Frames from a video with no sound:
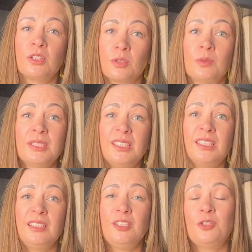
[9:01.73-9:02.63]

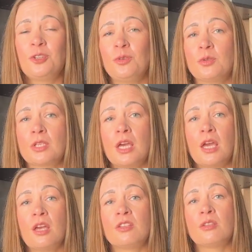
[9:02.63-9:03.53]
quality issues.
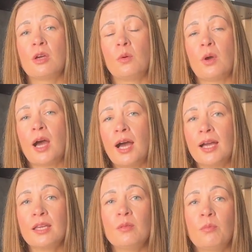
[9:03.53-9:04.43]
So
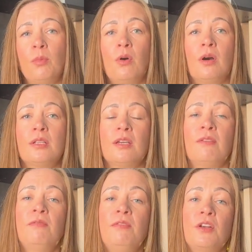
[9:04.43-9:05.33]
I bought a
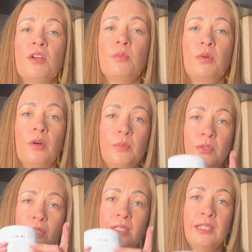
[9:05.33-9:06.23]
very
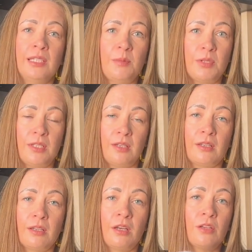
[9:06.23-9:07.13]
popular
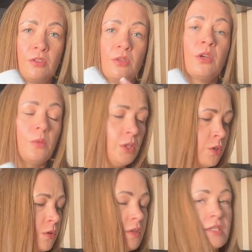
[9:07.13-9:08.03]
lipstick to go
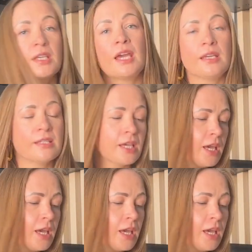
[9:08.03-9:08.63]
into this case.